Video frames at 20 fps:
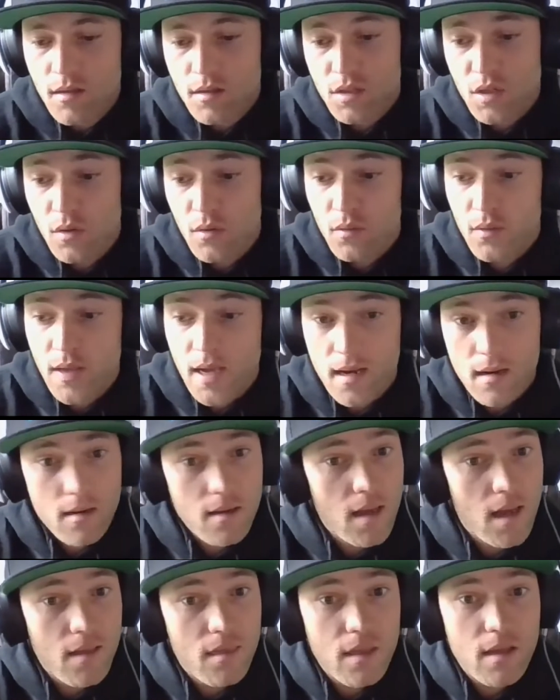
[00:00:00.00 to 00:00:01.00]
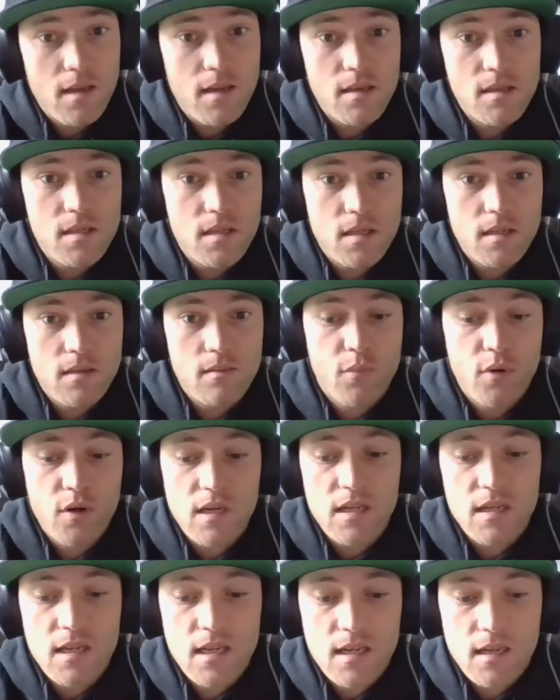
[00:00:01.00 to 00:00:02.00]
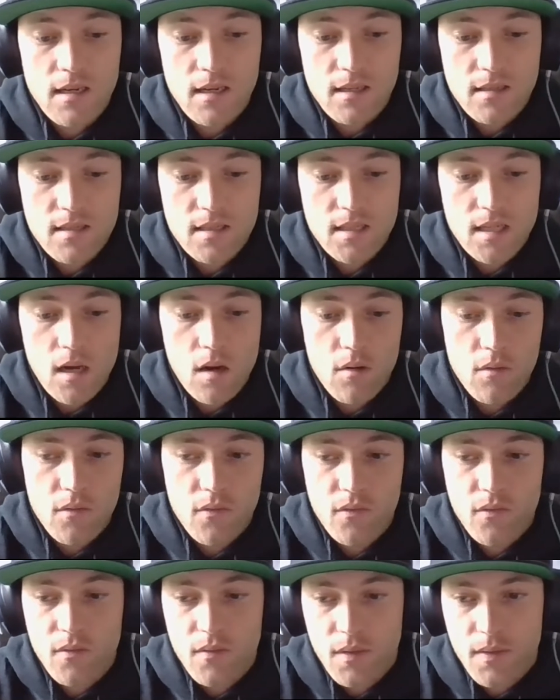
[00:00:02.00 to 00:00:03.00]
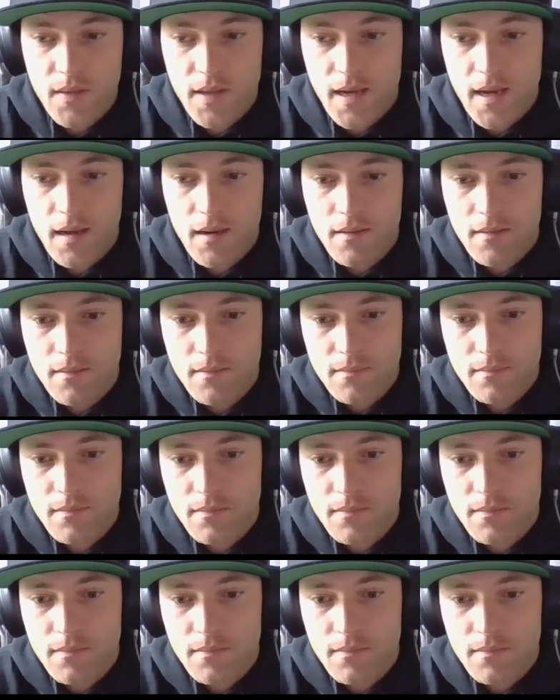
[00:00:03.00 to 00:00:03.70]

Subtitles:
So that I think is pretty neat in itself, that